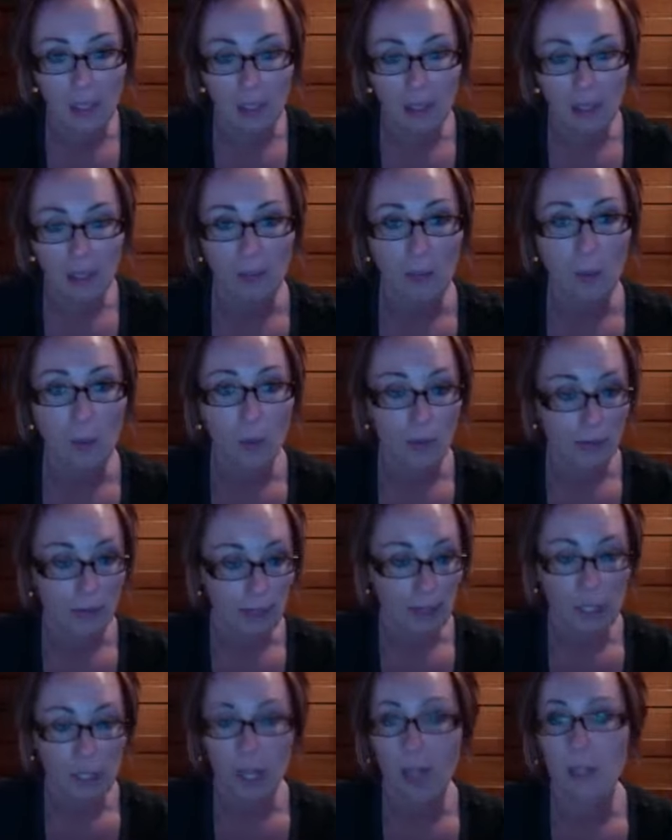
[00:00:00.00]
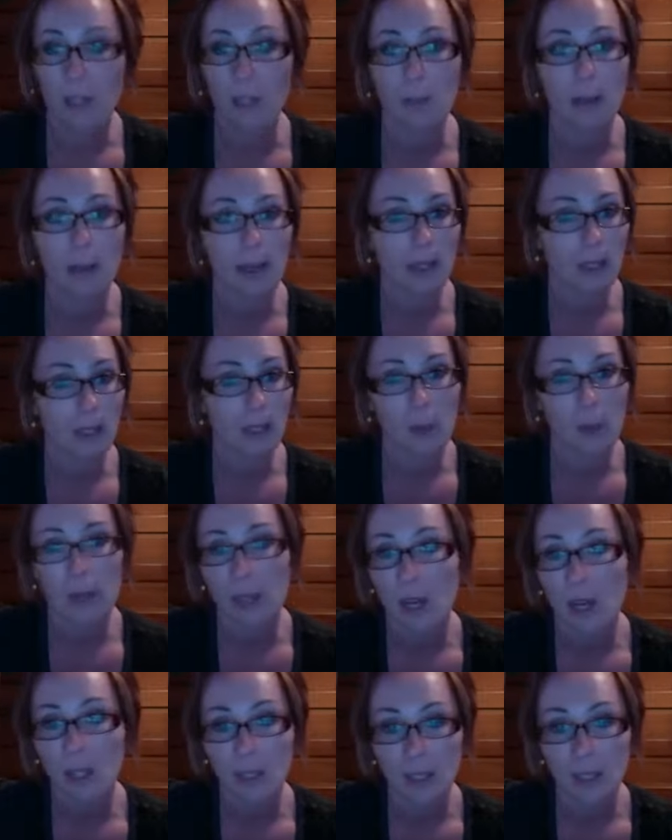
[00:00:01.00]
of ordering a challenge pack and going
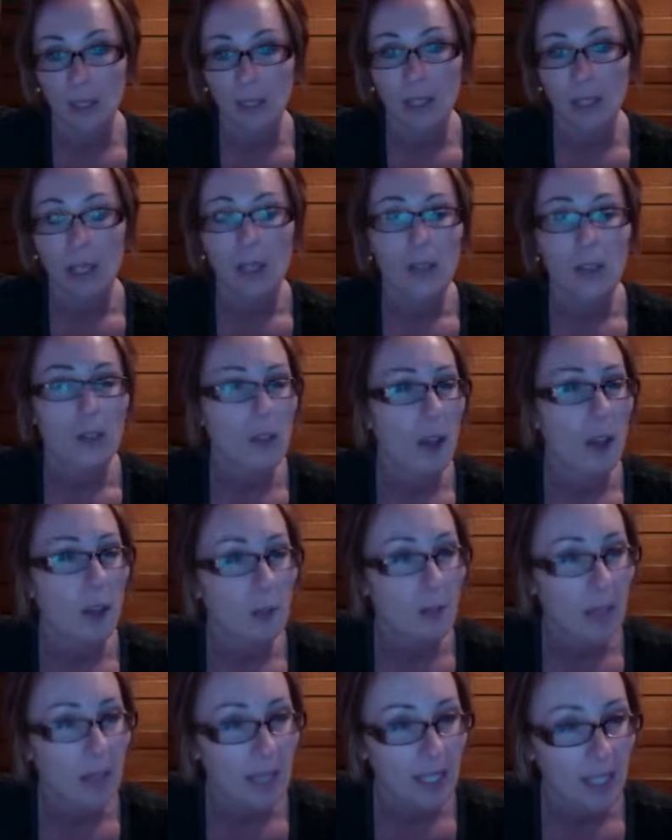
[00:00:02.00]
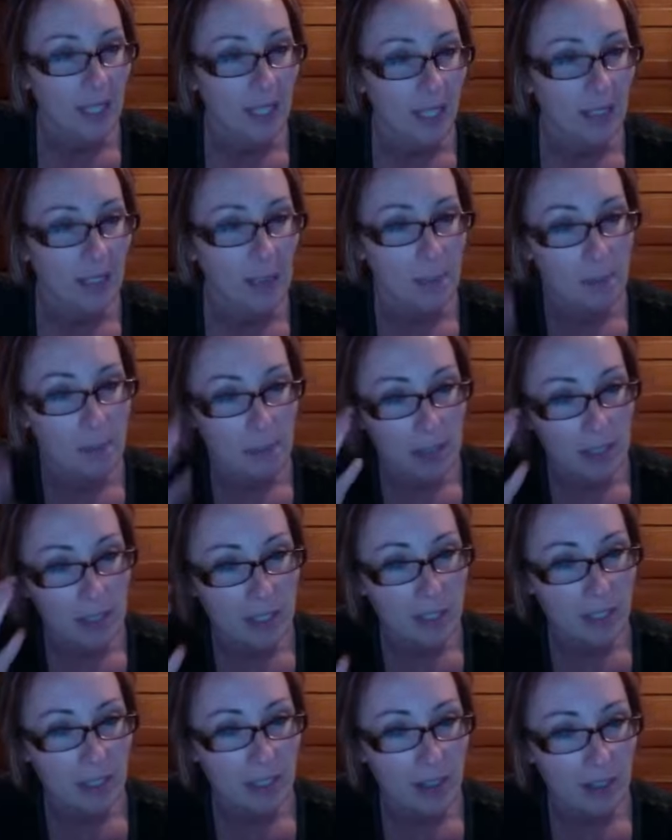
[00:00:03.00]
all in. They're not ready yet.
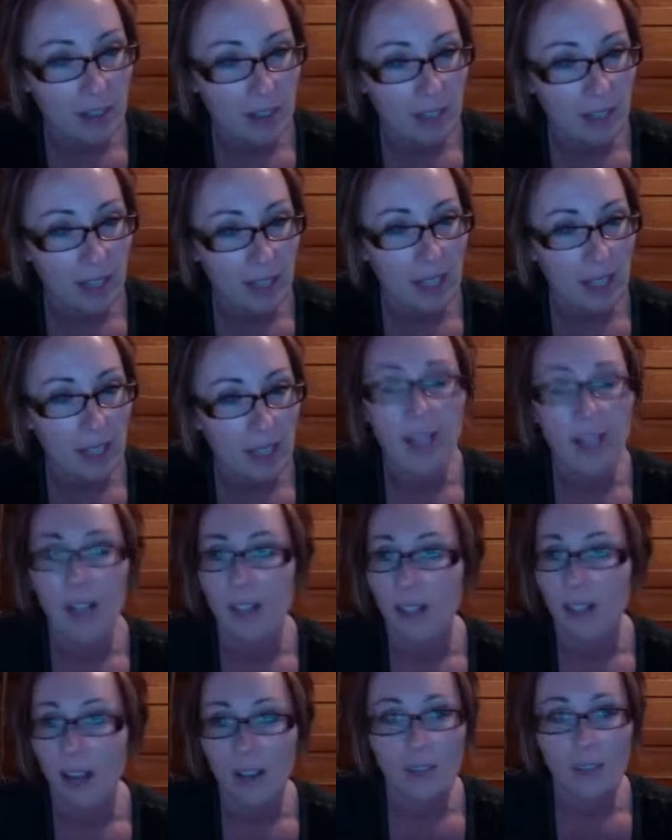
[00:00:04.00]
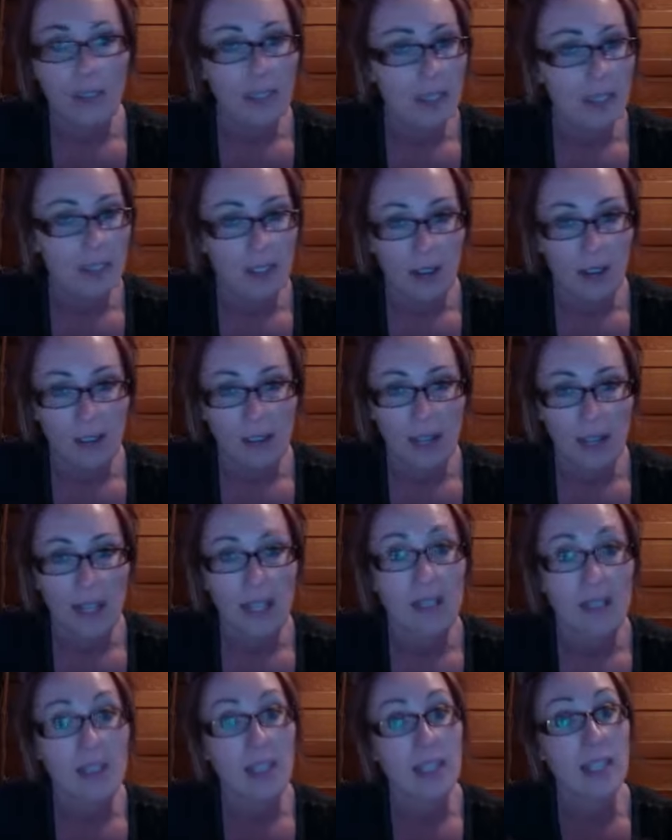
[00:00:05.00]
Mentally not ready, confidence not
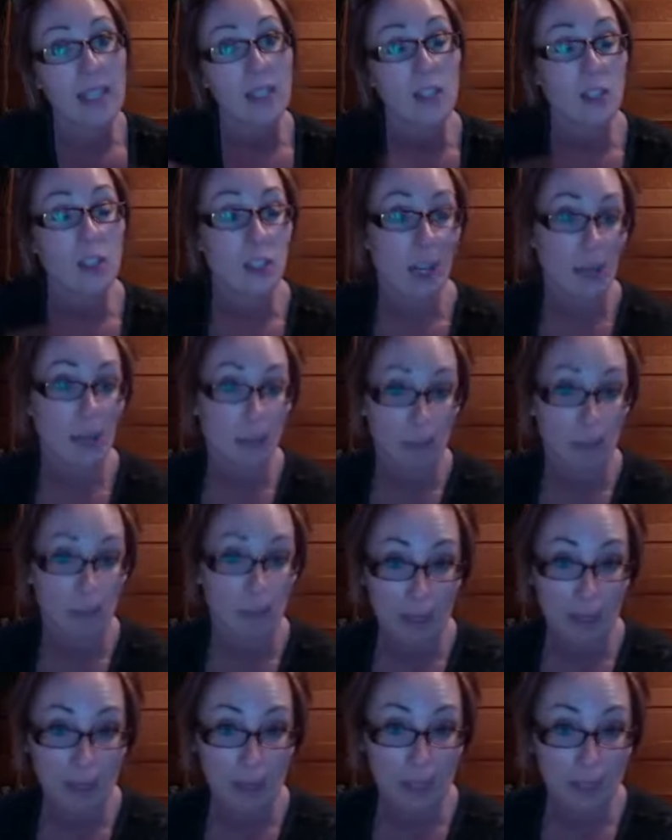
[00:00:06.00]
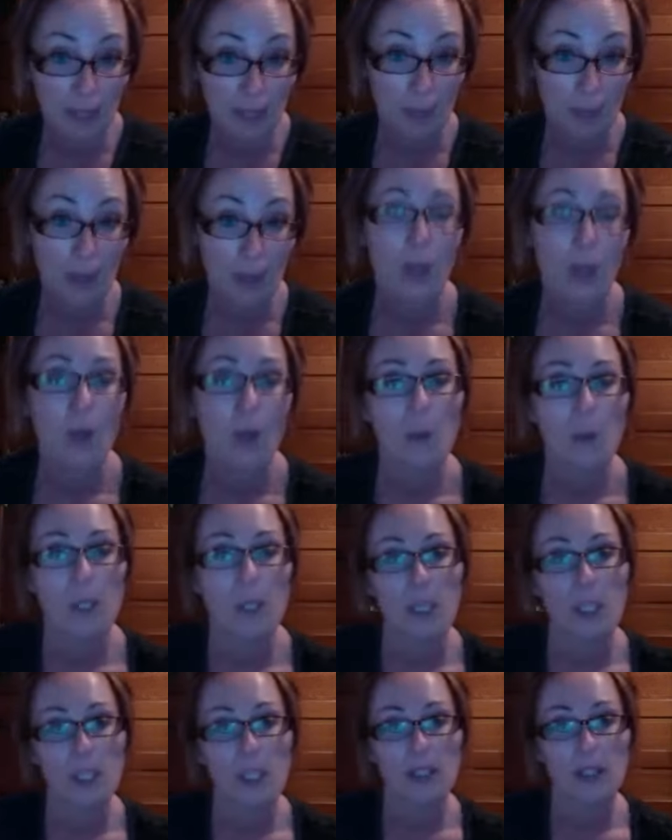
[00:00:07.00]
ready. They need to start baby step,
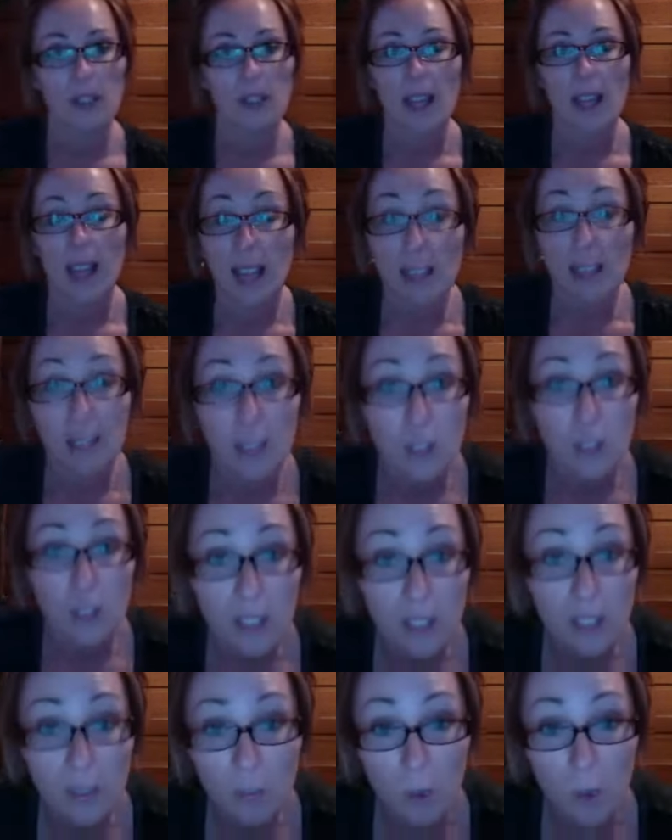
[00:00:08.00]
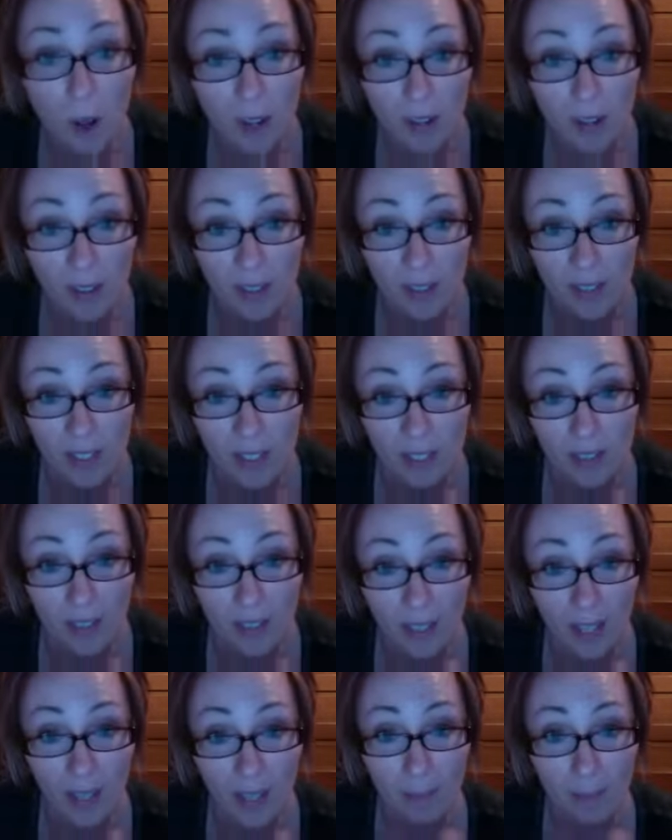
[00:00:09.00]
which is, hey, let's drink some water every single
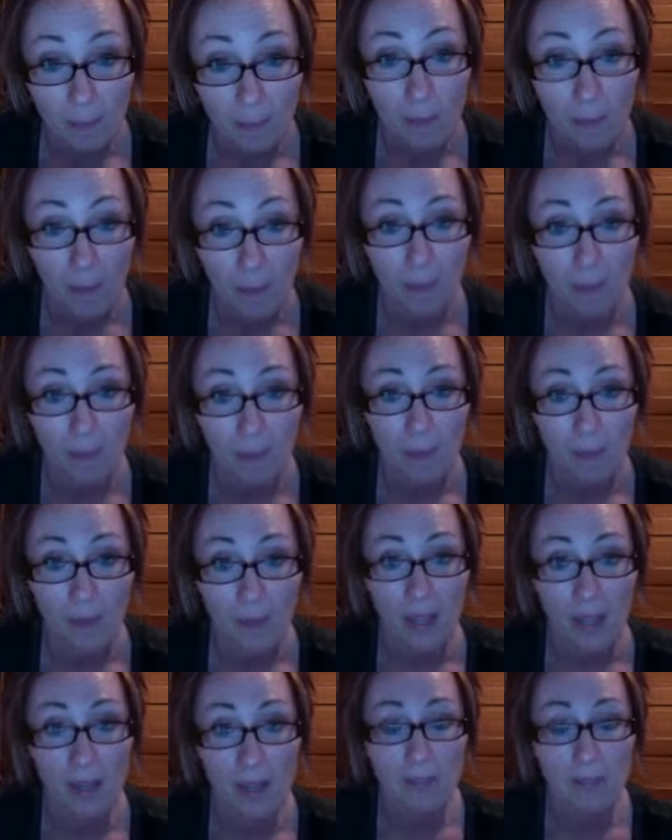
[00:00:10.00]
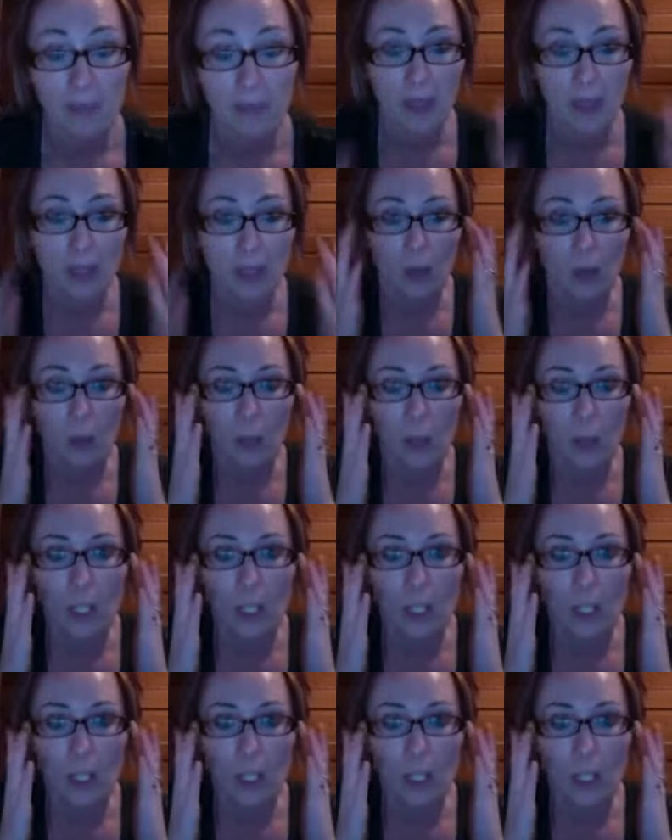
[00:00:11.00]
day, right? Mm-hmm.